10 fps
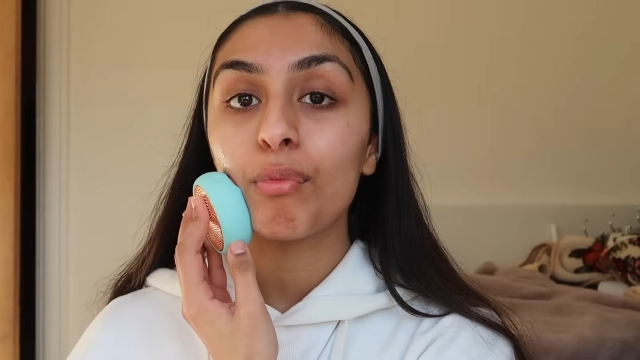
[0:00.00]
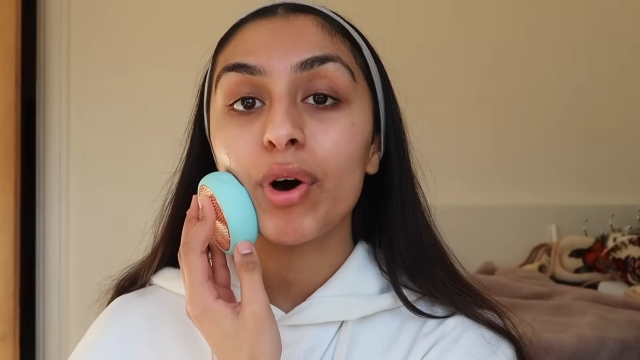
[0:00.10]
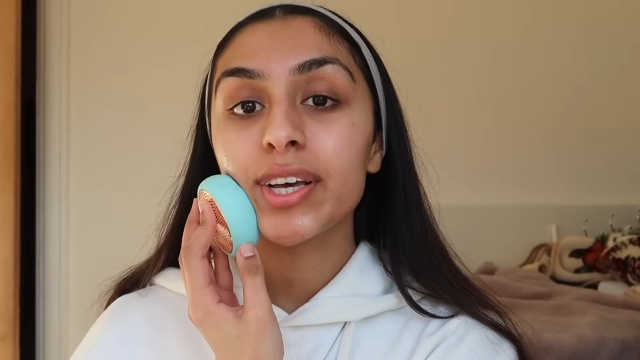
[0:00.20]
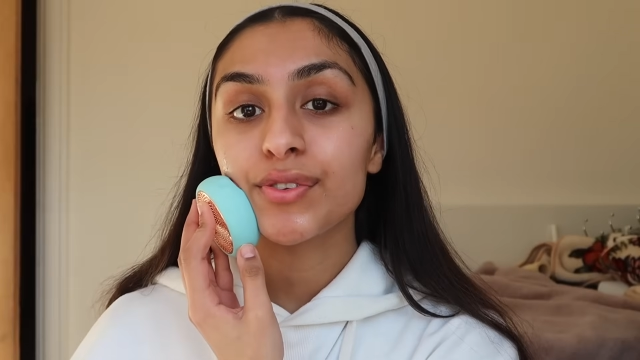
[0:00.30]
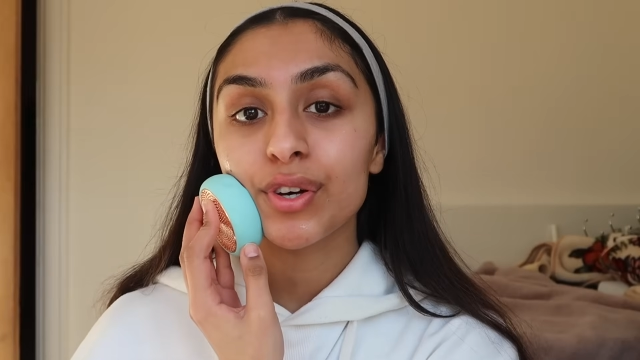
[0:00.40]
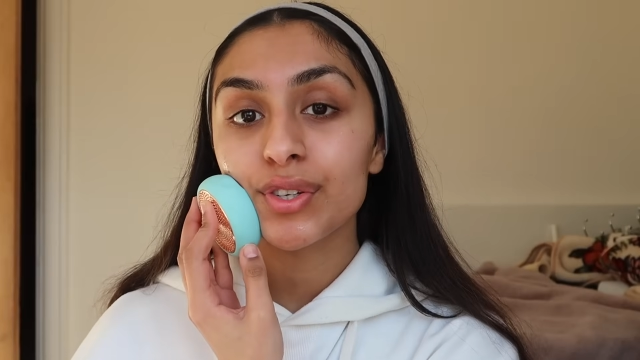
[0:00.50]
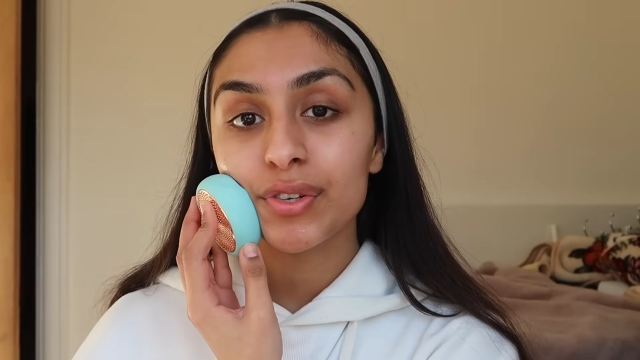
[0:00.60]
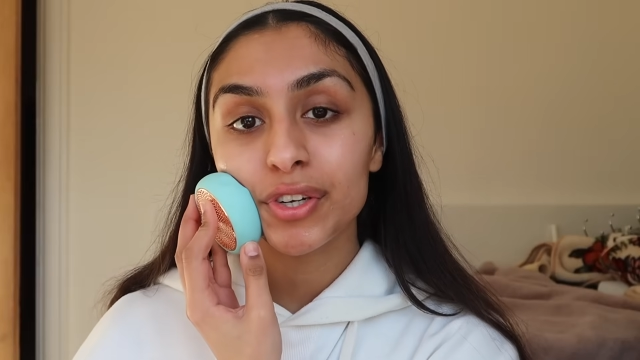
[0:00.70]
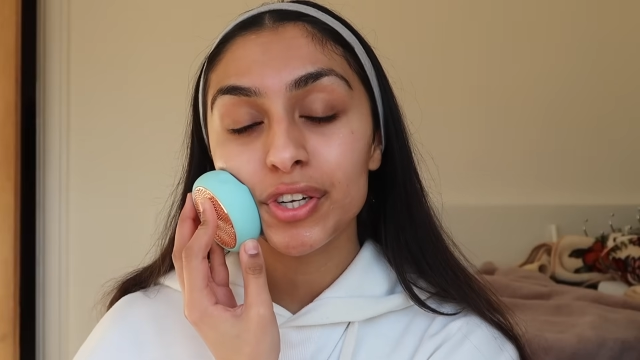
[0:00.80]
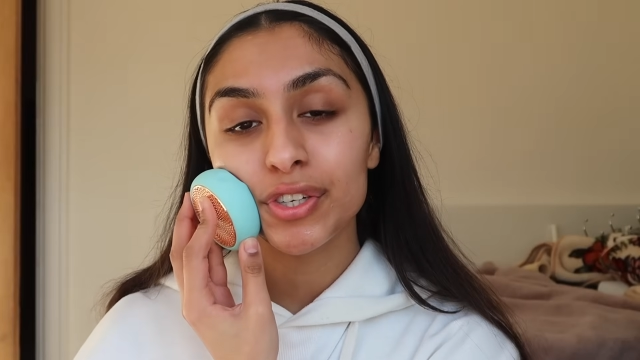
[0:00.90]
What it's
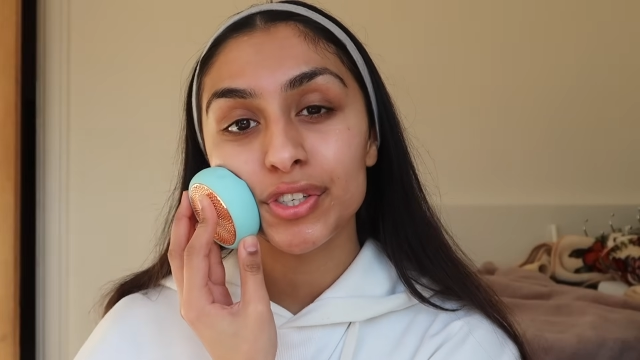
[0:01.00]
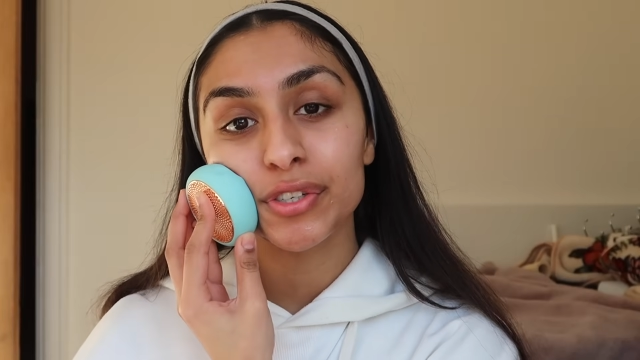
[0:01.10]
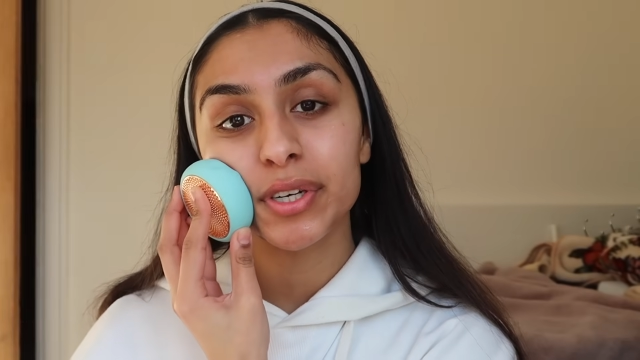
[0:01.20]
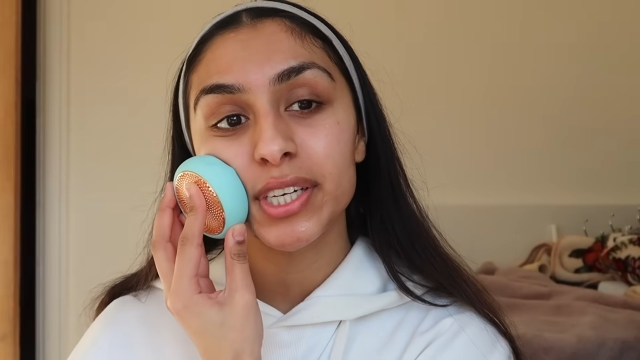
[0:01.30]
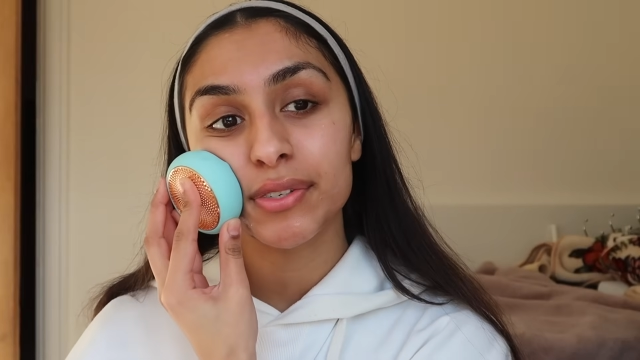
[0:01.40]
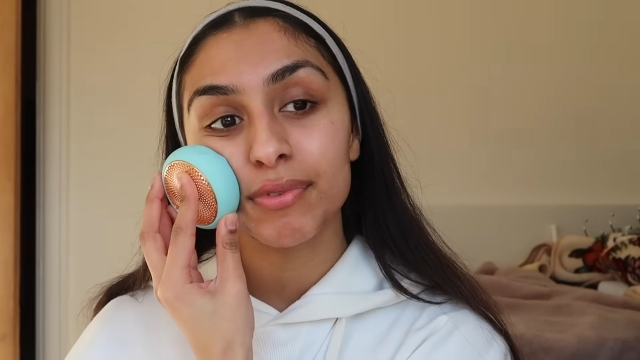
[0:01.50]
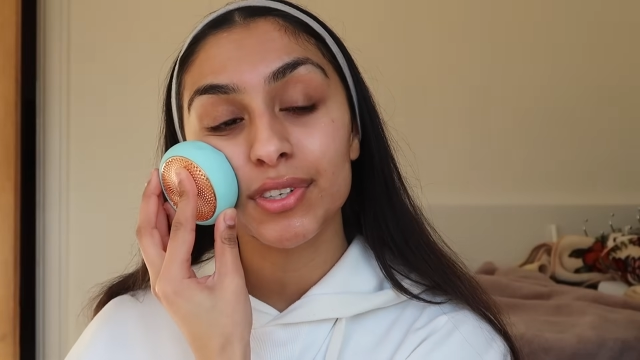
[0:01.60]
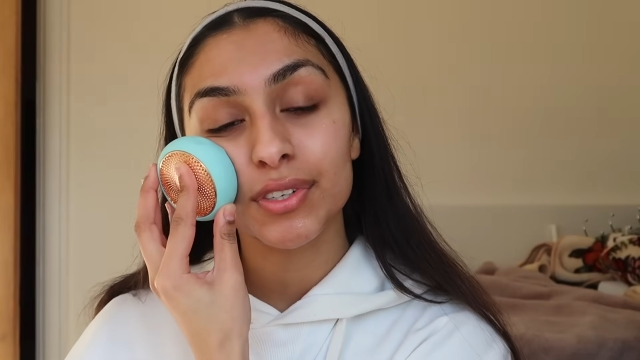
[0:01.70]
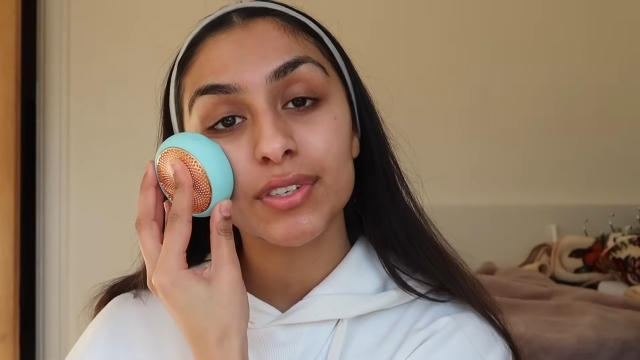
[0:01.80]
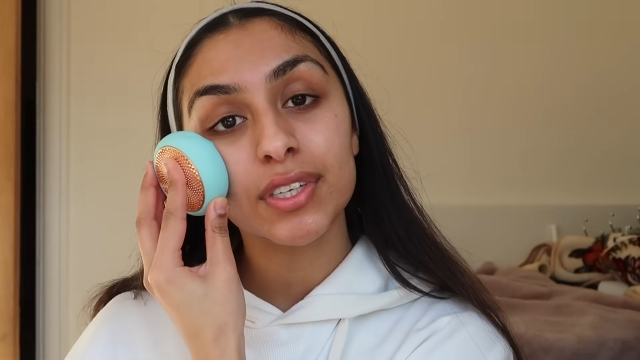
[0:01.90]
also going to do is
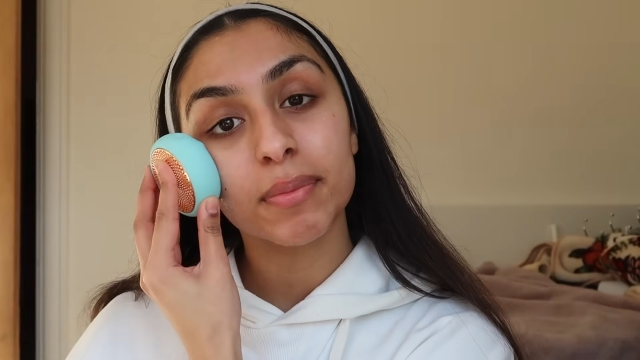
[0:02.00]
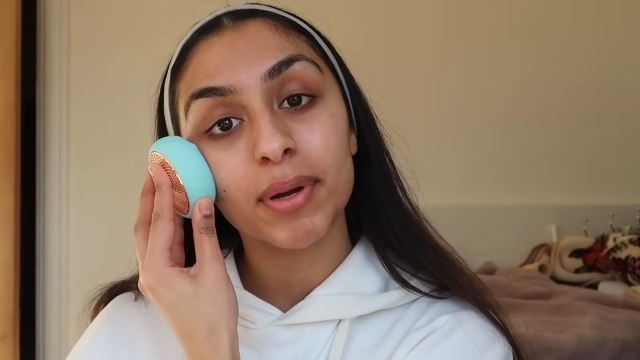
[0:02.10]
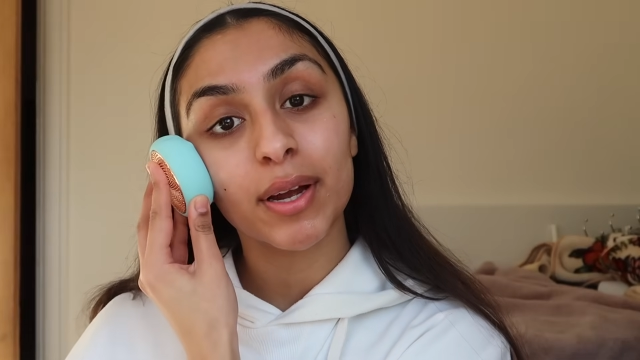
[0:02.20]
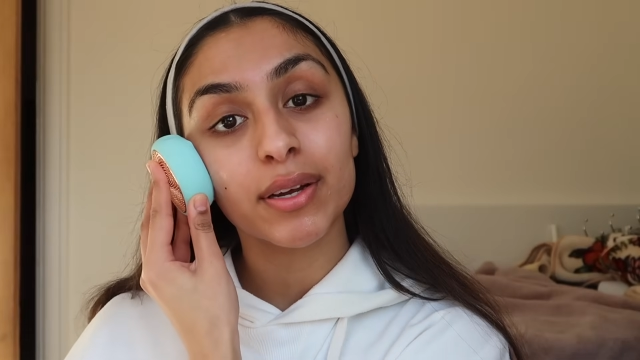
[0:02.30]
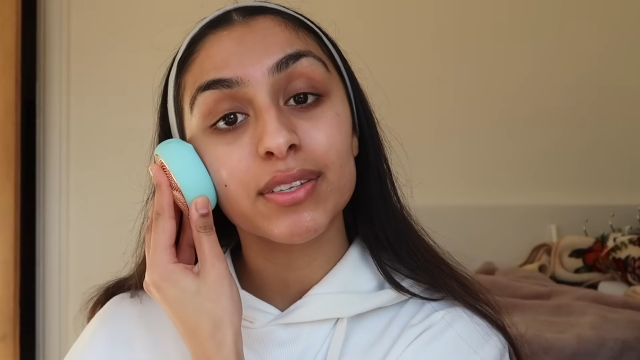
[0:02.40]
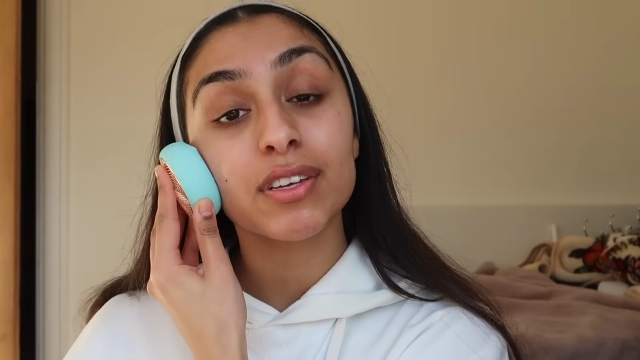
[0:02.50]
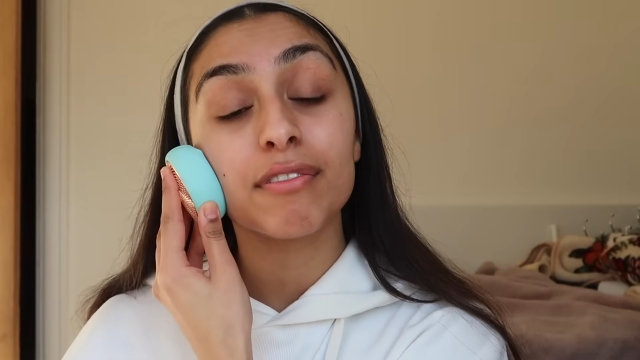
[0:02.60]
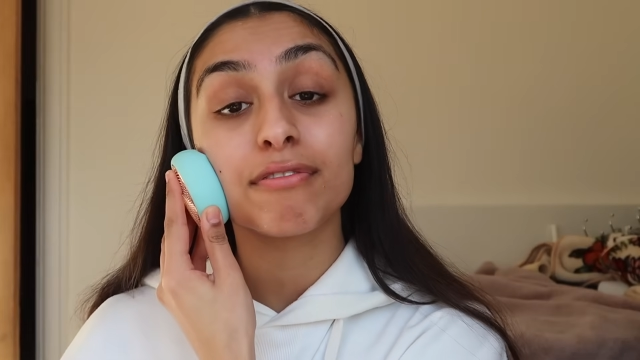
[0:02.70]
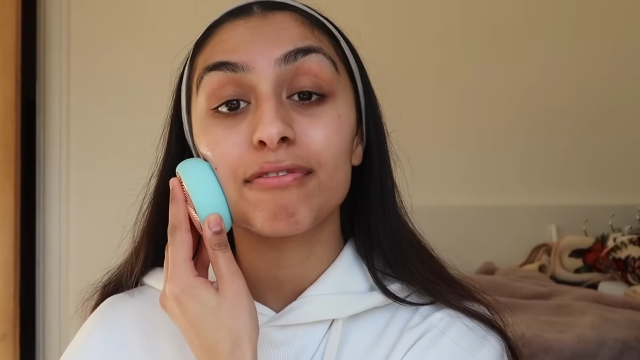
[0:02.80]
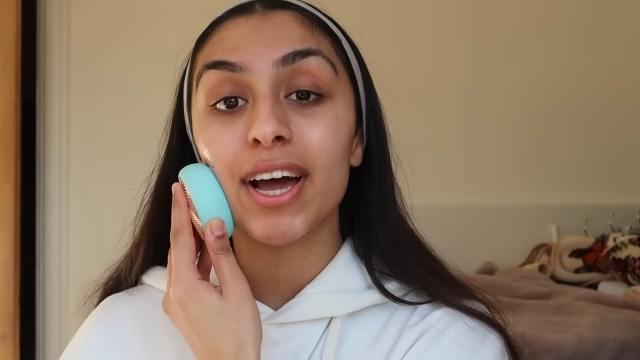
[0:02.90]
reduce the appearance
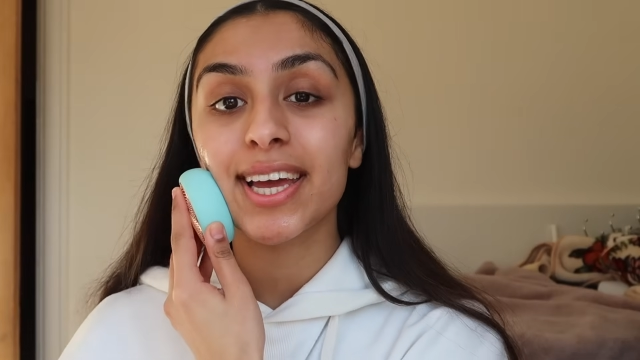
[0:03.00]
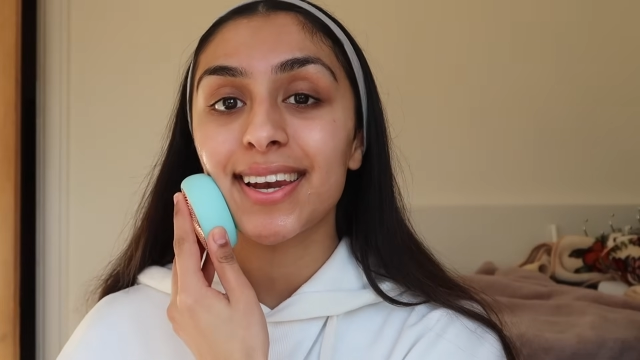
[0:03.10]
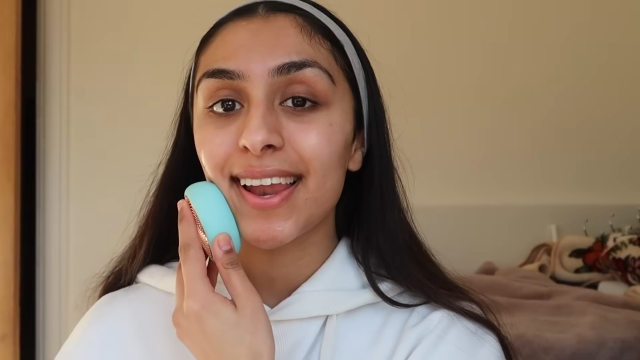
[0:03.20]
of fine